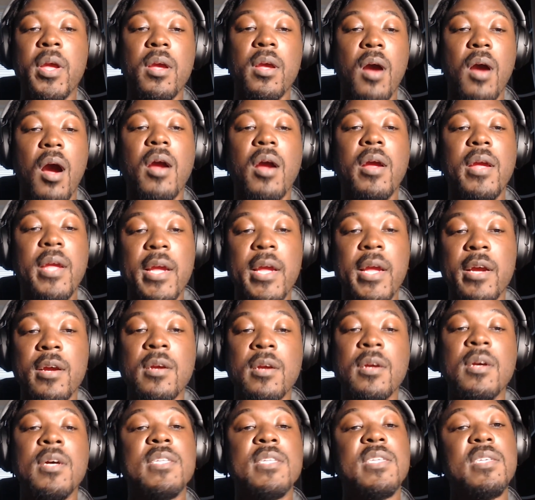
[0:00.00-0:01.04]
are here
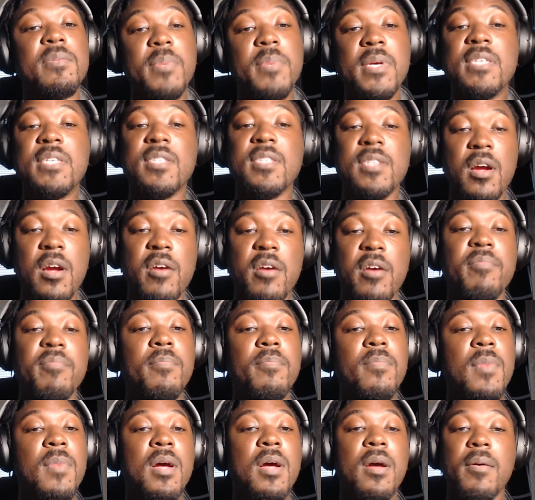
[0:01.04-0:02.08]
to be served,
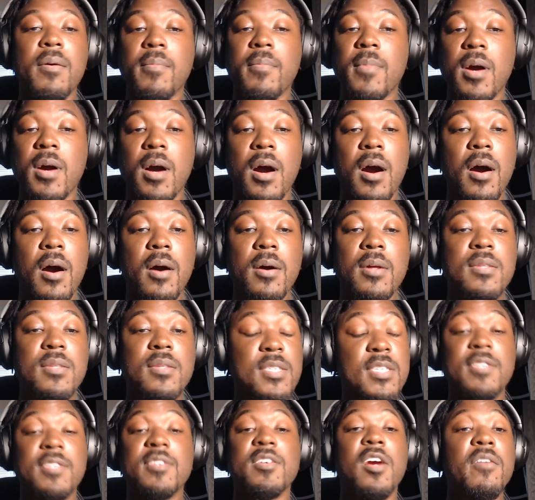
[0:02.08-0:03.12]
to
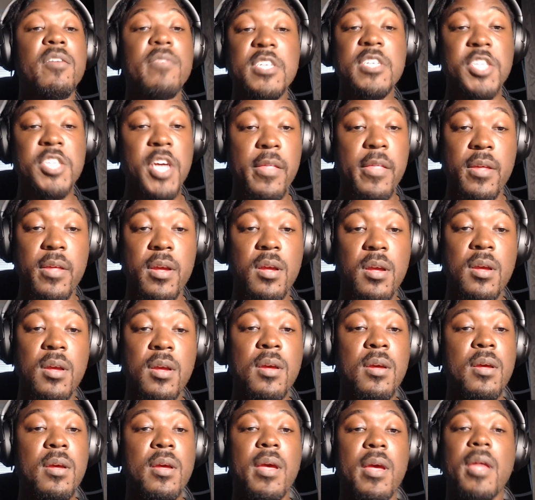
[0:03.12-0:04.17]
serve each other.
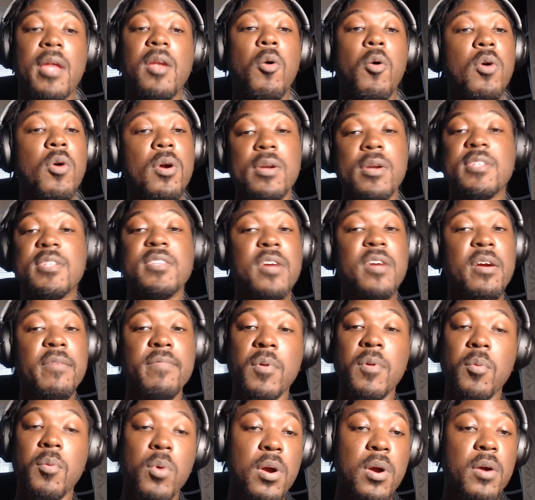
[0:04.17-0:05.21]
In order to serve the
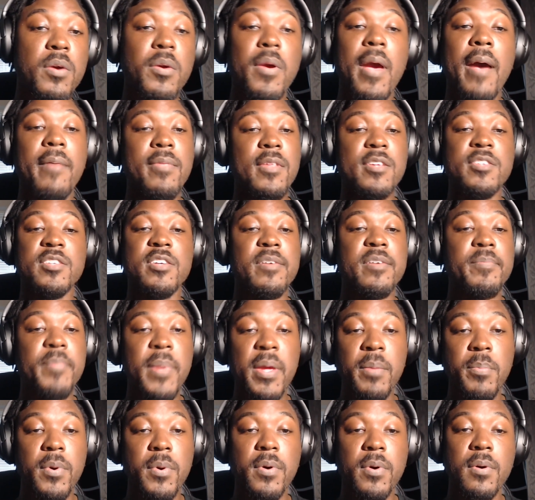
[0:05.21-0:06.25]
world, you have to serve
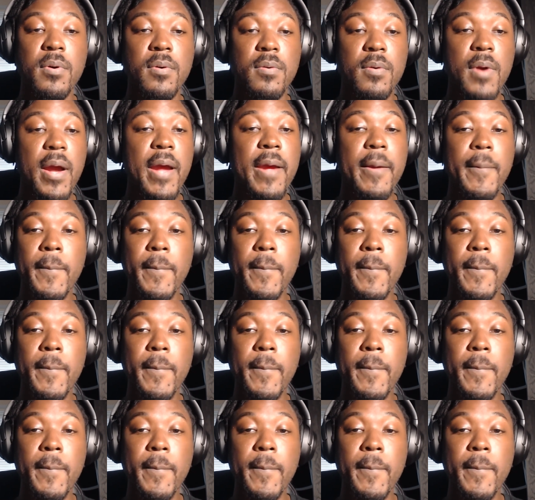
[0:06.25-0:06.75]
people, right?